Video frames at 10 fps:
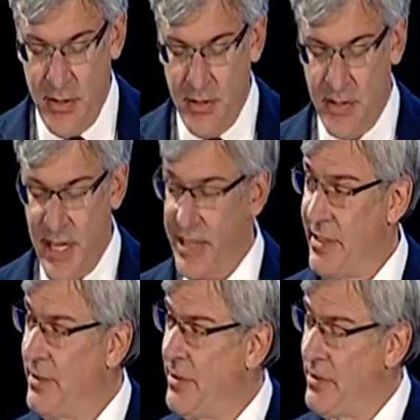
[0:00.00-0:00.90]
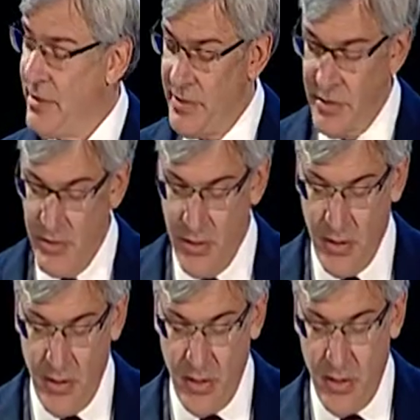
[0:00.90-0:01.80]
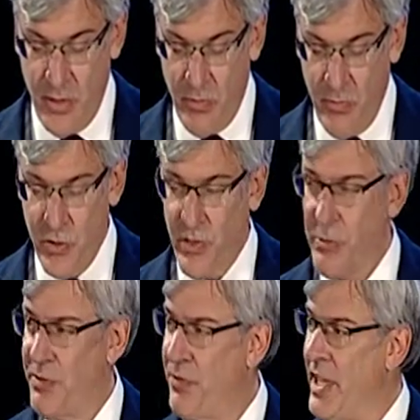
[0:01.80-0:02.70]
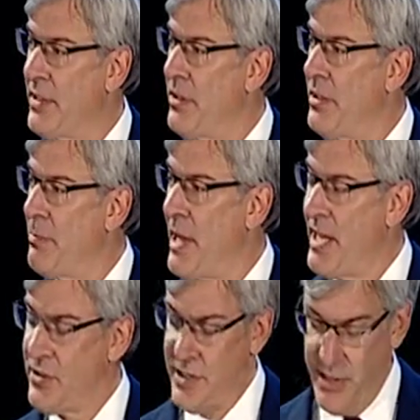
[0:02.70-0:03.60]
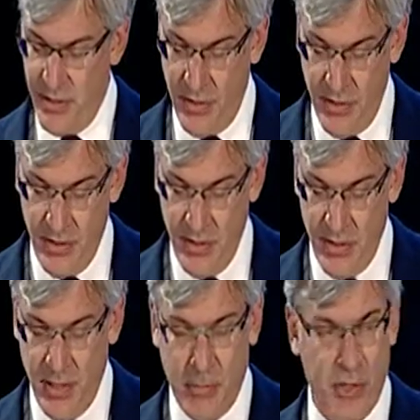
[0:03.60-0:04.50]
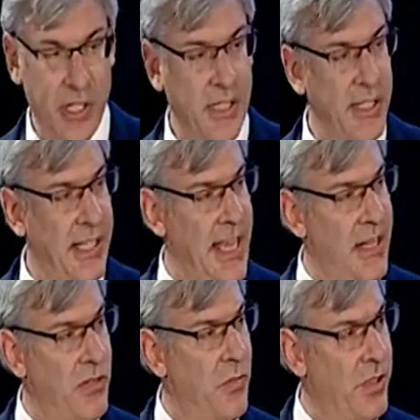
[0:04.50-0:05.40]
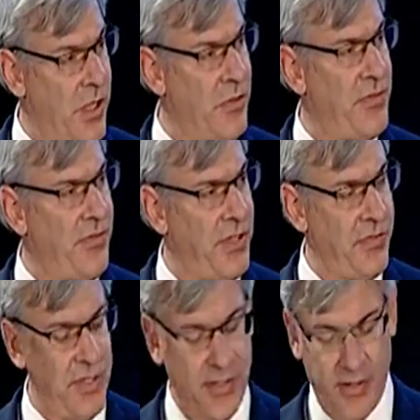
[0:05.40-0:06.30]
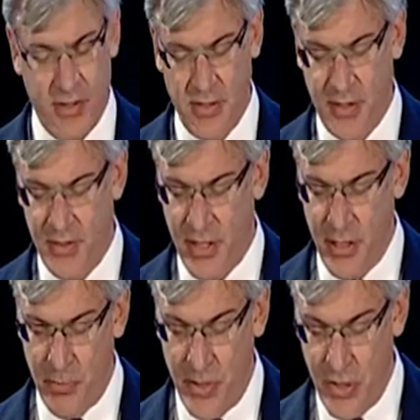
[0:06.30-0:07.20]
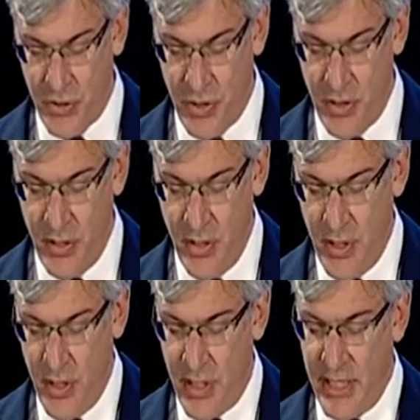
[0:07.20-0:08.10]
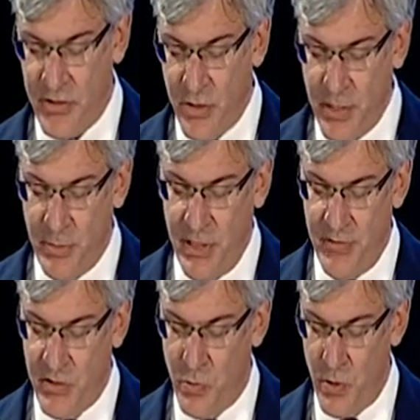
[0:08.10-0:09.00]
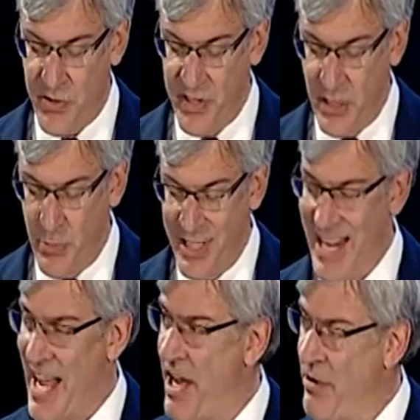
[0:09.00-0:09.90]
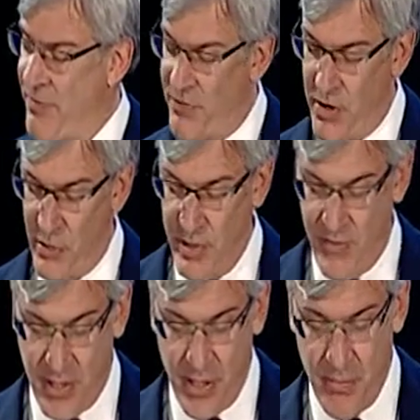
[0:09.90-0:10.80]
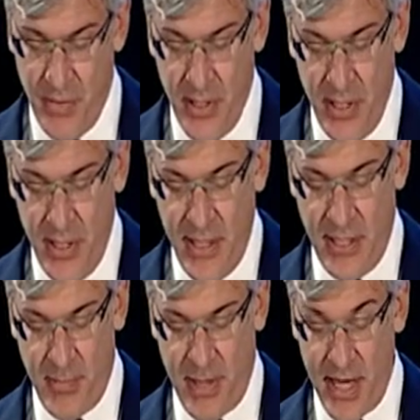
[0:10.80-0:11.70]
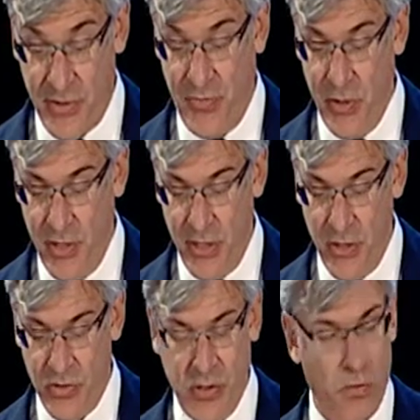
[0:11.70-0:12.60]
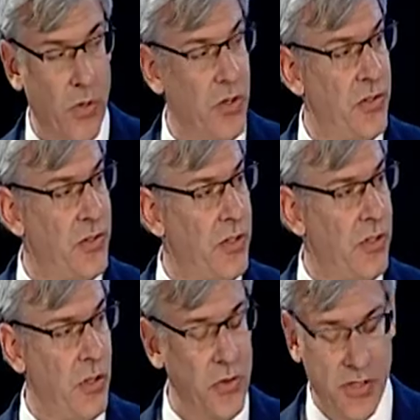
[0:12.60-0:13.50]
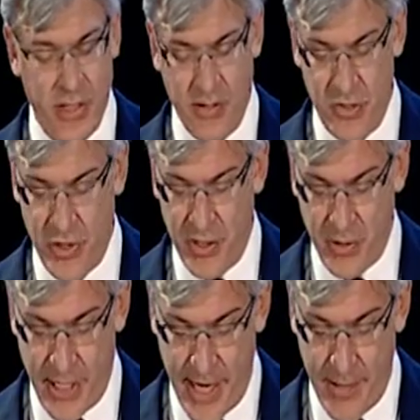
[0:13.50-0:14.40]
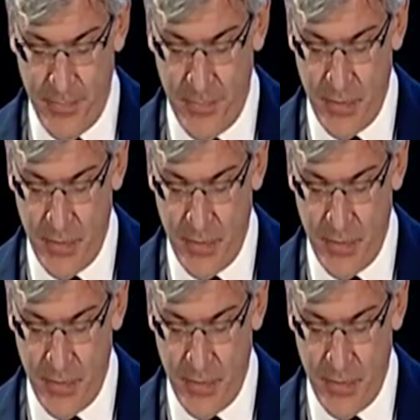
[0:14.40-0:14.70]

Second, we try to reflect on the past year, particularly Canada's 150th celebration. And I certainly believe it's worth celebrating how far we've come in the past few years towards closing the gender gap.